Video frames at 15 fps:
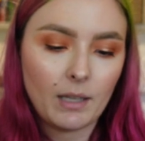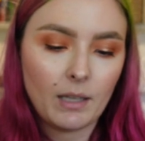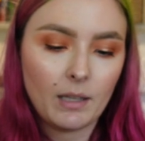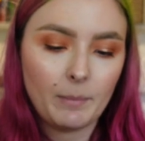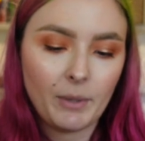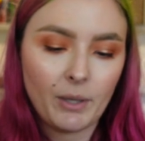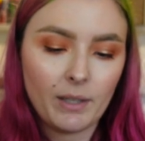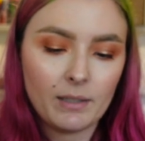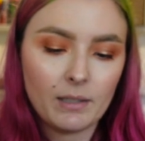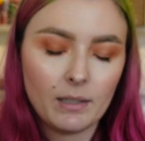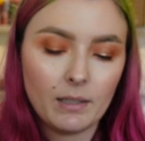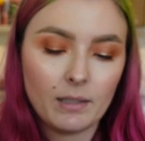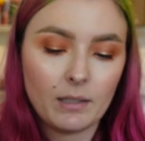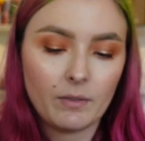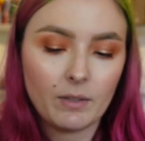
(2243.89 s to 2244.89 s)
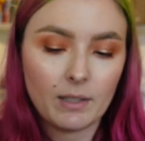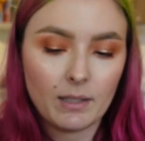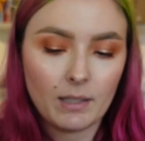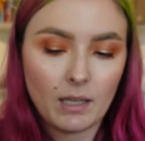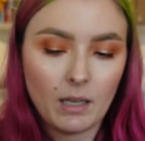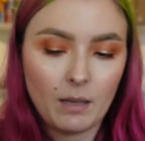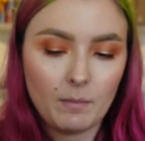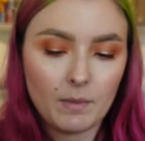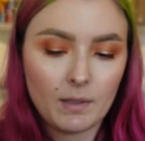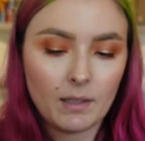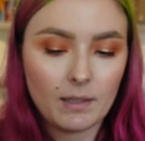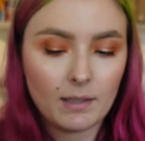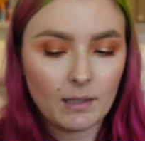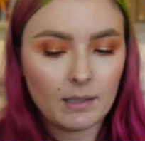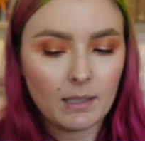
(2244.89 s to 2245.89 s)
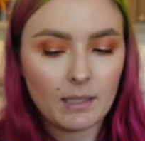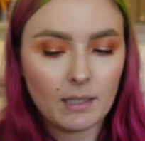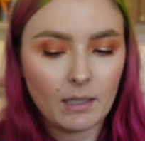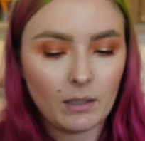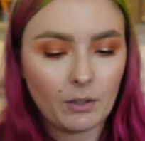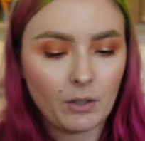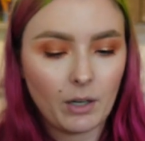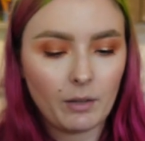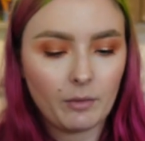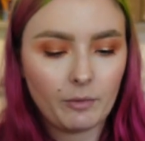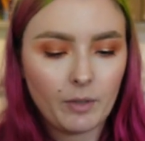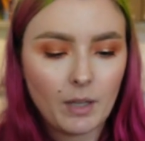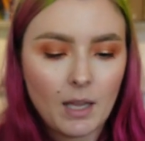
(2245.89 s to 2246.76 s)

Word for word: and the pertinence of its themes, The Sunday Telegraph.